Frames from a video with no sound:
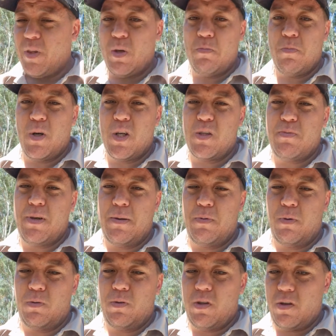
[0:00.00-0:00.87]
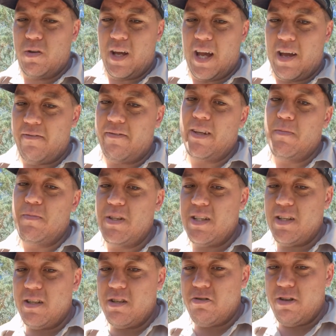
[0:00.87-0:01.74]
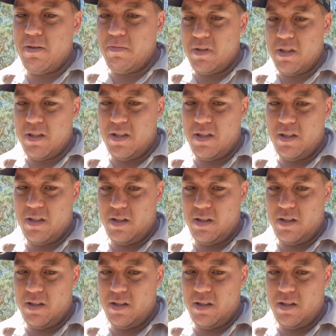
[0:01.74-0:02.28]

most people do have limited trips.